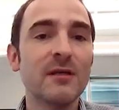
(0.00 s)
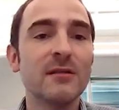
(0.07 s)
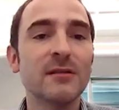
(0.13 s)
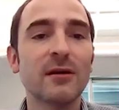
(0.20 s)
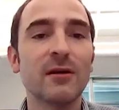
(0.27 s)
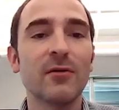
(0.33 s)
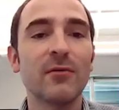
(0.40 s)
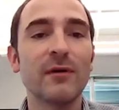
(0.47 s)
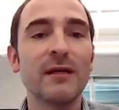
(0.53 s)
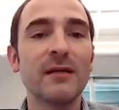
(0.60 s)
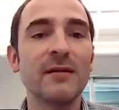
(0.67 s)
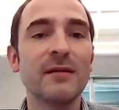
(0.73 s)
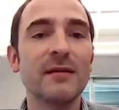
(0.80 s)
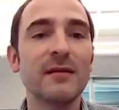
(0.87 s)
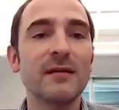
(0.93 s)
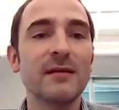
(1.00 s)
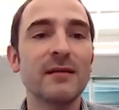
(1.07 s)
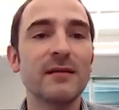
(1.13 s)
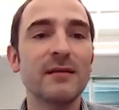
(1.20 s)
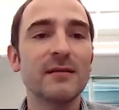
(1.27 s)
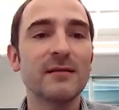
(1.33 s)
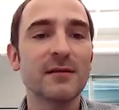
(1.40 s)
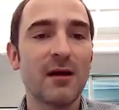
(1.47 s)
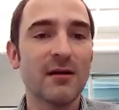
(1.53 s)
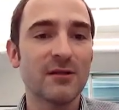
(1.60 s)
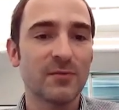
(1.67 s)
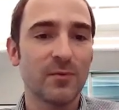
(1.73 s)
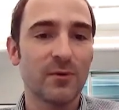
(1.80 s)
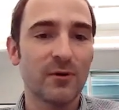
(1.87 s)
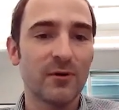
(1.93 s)
So in the
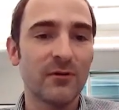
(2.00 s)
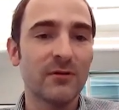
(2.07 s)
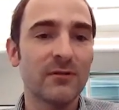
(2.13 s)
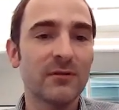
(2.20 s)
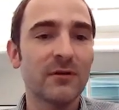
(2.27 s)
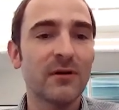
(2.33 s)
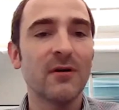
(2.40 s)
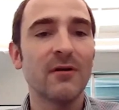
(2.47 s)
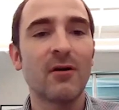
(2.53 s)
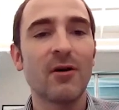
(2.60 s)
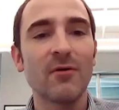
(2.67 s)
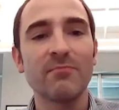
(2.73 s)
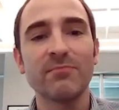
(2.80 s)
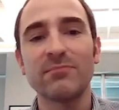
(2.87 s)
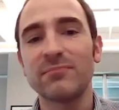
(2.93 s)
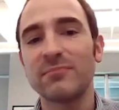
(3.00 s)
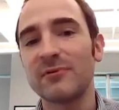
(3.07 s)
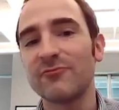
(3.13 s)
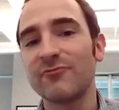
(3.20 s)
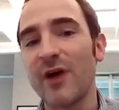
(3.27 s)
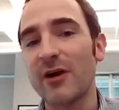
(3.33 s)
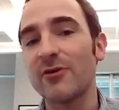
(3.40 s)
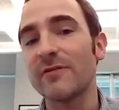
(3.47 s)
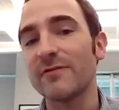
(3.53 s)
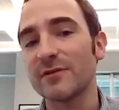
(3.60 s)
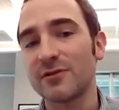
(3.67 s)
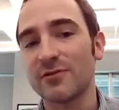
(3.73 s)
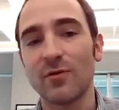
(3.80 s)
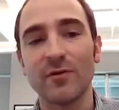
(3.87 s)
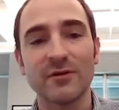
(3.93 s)
Solace world, our record of
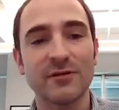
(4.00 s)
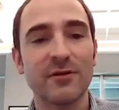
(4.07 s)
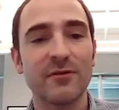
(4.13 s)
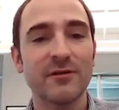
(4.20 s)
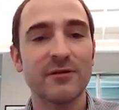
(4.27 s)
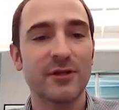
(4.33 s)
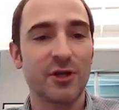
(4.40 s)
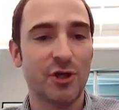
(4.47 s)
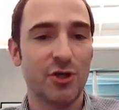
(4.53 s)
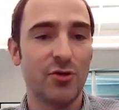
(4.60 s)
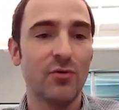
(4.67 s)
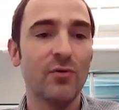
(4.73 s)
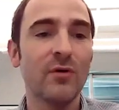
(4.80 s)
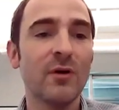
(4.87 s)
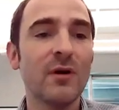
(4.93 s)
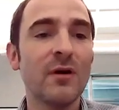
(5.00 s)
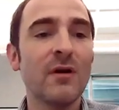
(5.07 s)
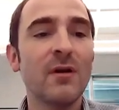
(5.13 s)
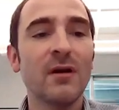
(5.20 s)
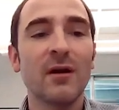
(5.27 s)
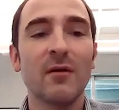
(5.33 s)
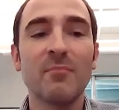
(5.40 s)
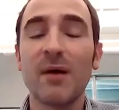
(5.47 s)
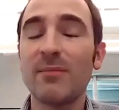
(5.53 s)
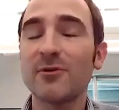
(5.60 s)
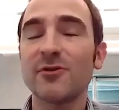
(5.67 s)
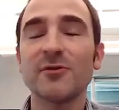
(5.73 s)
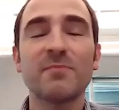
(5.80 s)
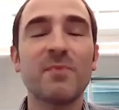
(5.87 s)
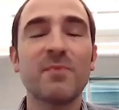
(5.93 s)
store is known as a queue.
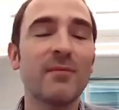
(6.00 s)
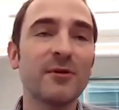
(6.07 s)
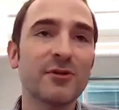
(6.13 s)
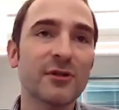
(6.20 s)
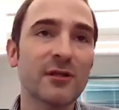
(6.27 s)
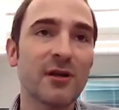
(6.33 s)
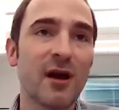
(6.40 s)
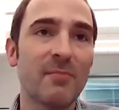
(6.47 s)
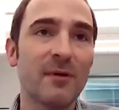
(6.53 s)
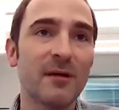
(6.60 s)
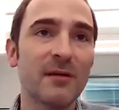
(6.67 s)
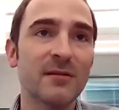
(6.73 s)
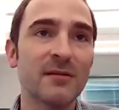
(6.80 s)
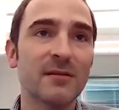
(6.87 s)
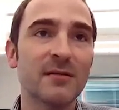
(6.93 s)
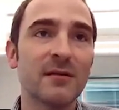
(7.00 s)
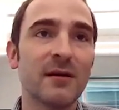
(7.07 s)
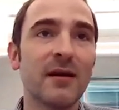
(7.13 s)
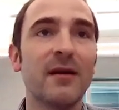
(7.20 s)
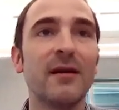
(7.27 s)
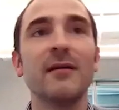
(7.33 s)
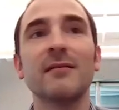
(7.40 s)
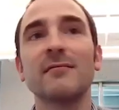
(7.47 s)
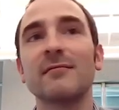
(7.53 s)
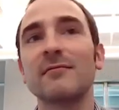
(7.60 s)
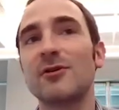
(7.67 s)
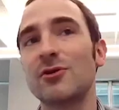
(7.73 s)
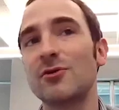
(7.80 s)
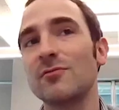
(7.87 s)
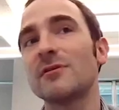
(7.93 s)
Publishers publish to topics, and
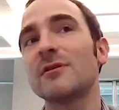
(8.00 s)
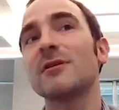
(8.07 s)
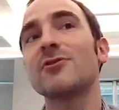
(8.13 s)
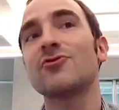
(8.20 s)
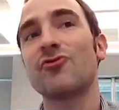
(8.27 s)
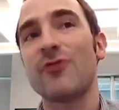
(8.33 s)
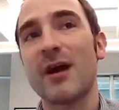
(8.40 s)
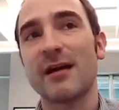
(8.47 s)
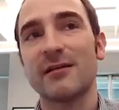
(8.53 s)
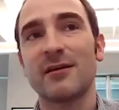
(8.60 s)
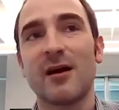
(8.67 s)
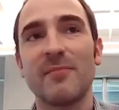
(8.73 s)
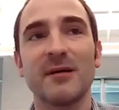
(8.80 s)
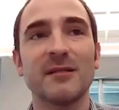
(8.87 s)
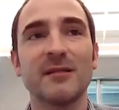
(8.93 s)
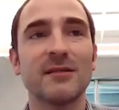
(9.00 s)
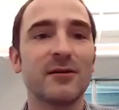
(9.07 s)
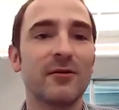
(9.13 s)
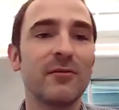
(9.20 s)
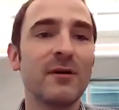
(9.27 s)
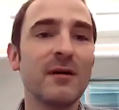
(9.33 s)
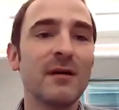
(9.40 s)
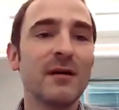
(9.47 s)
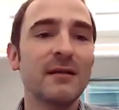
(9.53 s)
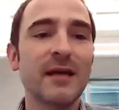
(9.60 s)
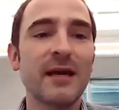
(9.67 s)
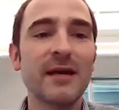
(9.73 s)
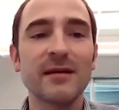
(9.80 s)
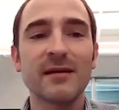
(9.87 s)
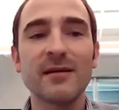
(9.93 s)
queues can attract topics. And so
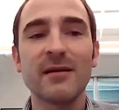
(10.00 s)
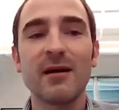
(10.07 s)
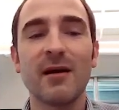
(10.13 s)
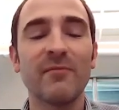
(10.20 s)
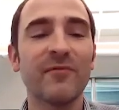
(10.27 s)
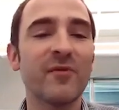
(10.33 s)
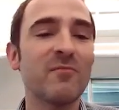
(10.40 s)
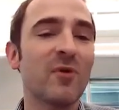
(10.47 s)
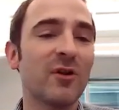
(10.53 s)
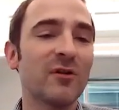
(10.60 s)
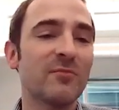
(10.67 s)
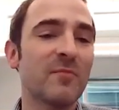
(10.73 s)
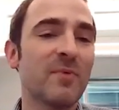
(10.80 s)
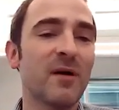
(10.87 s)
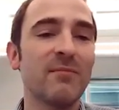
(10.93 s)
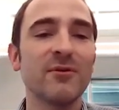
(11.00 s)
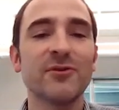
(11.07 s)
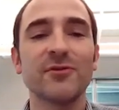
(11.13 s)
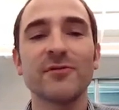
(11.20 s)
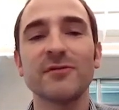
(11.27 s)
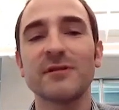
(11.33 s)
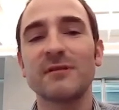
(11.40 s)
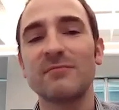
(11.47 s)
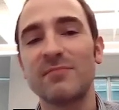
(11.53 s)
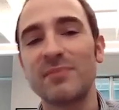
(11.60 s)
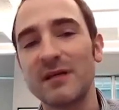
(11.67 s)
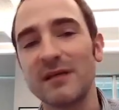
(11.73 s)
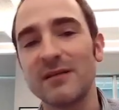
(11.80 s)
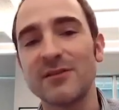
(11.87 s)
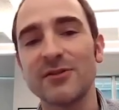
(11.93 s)
data can come from multiple publishers and
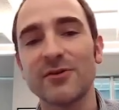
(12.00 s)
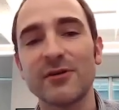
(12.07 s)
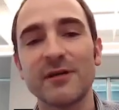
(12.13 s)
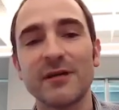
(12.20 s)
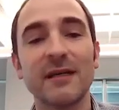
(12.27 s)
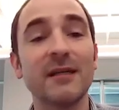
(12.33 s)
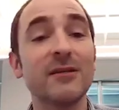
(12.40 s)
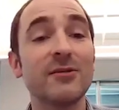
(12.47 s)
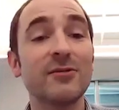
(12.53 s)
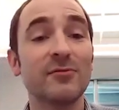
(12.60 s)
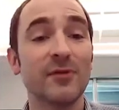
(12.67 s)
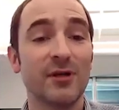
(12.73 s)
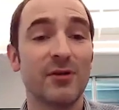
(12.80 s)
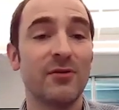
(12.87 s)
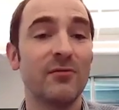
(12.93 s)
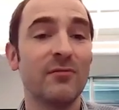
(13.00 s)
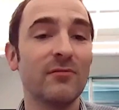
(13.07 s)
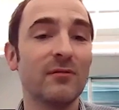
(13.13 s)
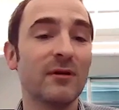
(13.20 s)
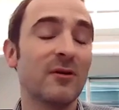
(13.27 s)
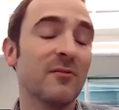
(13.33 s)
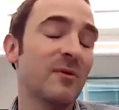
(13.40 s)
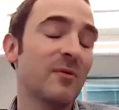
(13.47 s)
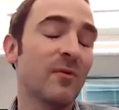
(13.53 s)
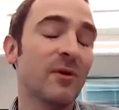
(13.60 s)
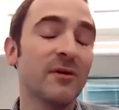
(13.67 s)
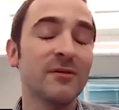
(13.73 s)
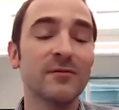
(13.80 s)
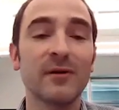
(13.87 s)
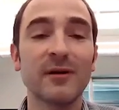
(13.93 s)
be inserted into a queue. It could be
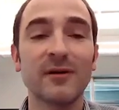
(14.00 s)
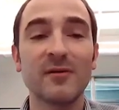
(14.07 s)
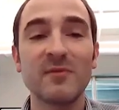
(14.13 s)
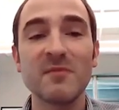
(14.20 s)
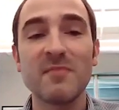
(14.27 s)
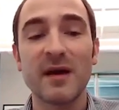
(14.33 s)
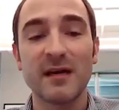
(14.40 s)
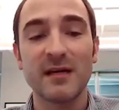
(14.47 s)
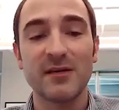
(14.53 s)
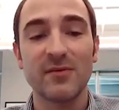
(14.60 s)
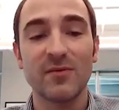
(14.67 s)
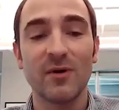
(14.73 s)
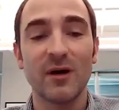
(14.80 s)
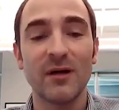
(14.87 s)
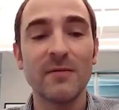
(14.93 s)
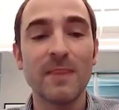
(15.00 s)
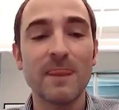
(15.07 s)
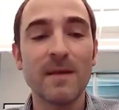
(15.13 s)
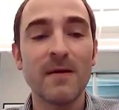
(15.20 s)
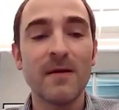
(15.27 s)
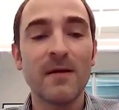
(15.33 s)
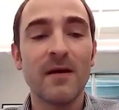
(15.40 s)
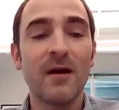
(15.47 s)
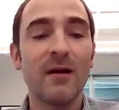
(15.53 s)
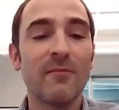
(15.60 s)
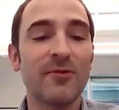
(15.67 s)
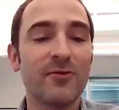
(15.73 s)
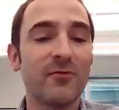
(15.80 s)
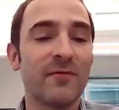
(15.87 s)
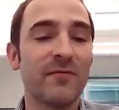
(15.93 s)
one-to-one, it could be many-to-one,
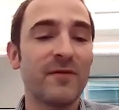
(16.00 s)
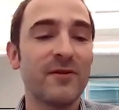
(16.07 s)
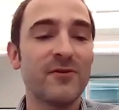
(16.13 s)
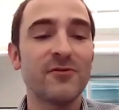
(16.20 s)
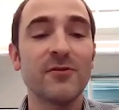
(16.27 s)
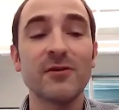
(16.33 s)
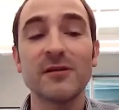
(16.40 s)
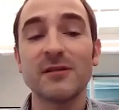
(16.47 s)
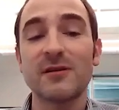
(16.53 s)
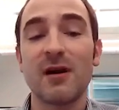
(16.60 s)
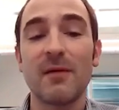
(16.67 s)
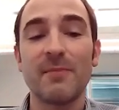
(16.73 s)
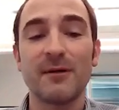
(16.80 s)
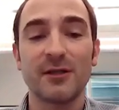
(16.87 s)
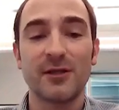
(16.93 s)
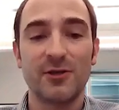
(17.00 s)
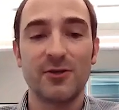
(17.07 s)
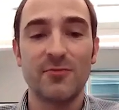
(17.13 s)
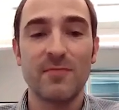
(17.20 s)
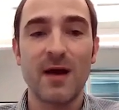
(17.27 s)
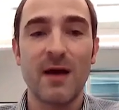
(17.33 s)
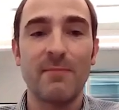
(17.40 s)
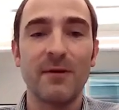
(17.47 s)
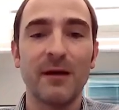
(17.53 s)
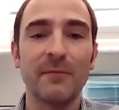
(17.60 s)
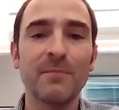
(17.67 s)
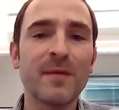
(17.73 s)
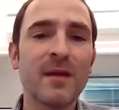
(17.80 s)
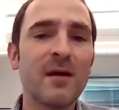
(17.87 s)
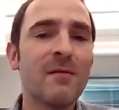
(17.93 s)
through a feature known as topic-to-queue
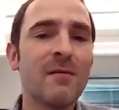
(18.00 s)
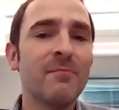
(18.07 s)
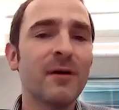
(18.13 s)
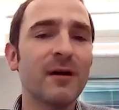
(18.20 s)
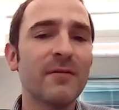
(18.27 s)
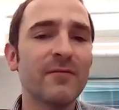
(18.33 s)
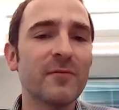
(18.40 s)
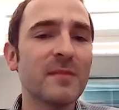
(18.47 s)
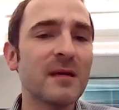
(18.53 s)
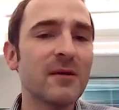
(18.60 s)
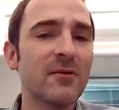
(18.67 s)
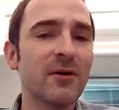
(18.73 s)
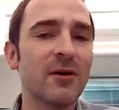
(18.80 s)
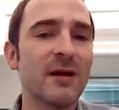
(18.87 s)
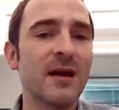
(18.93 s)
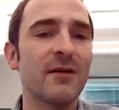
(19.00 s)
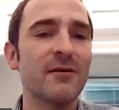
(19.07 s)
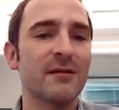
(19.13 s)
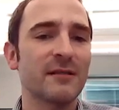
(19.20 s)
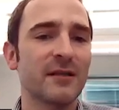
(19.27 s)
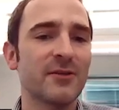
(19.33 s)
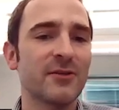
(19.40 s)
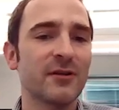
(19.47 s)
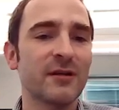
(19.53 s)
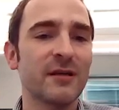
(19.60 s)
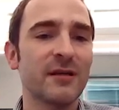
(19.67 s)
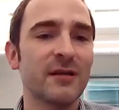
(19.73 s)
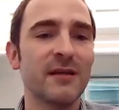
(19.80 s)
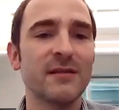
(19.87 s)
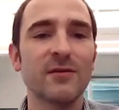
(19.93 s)
mapping. But from here on out,
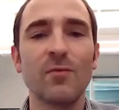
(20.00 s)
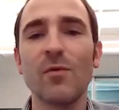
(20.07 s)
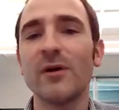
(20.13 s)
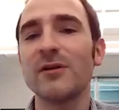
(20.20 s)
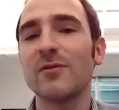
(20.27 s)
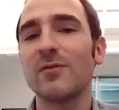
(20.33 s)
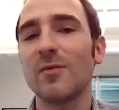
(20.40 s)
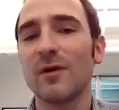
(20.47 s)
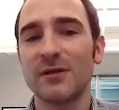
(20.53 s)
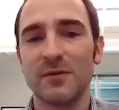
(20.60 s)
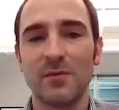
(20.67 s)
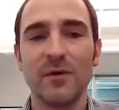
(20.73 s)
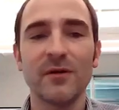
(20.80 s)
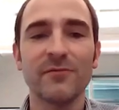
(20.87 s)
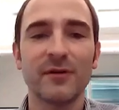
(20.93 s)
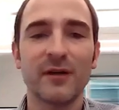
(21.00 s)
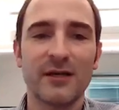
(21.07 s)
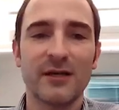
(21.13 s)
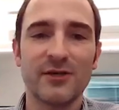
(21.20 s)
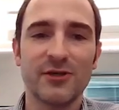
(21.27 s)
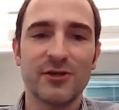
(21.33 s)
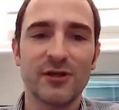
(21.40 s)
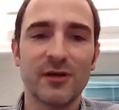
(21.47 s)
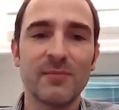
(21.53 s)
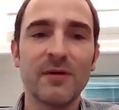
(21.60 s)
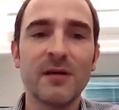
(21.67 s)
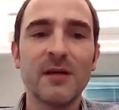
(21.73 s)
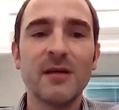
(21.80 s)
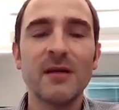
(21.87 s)
essentially, it's a one-to-one-to-one relationship.